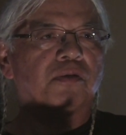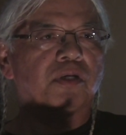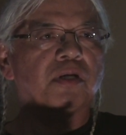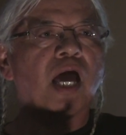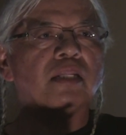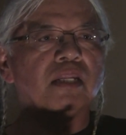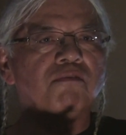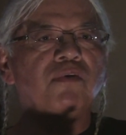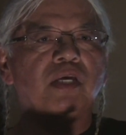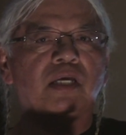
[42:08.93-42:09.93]
They're not
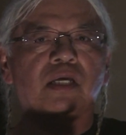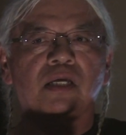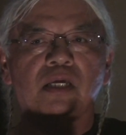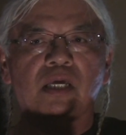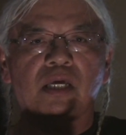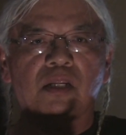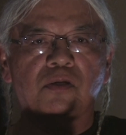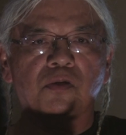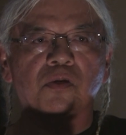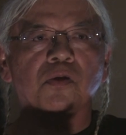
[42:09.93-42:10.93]
living in
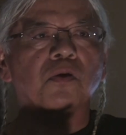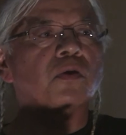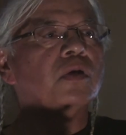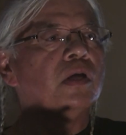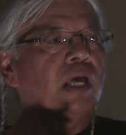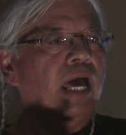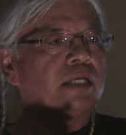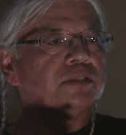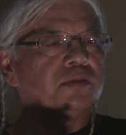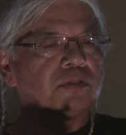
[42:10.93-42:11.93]
your,
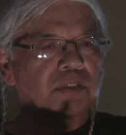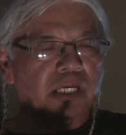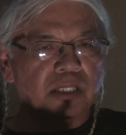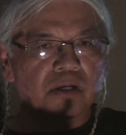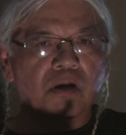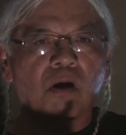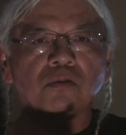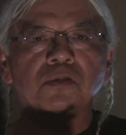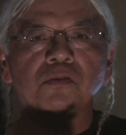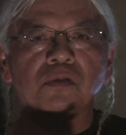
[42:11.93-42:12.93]
as you say, the
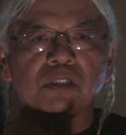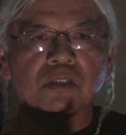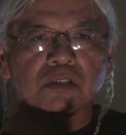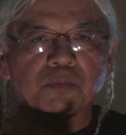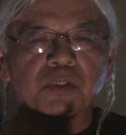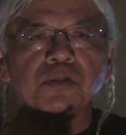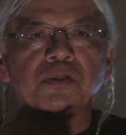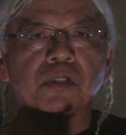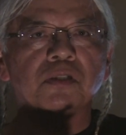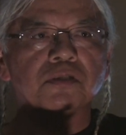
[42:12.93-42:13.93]
cultural and the
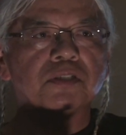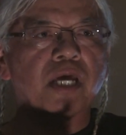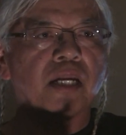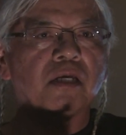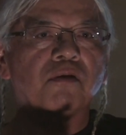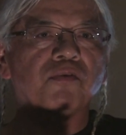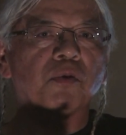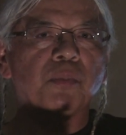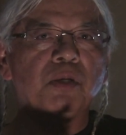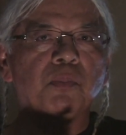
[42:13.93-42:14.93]
spiritual understanding of
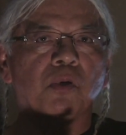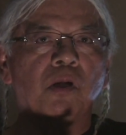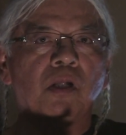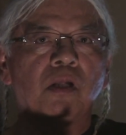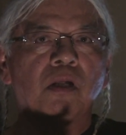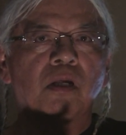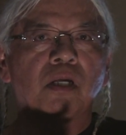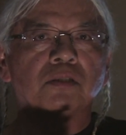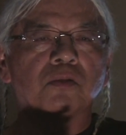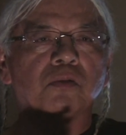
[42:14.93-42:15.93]
your people.
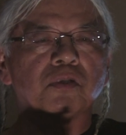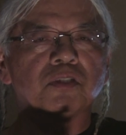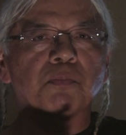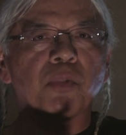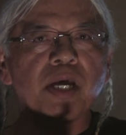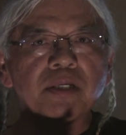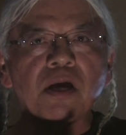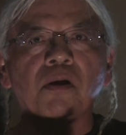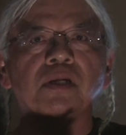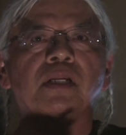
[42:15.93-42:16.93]
And so there's a
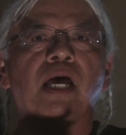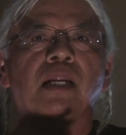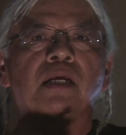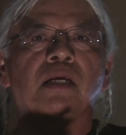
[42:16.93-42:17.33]
breakdown in that.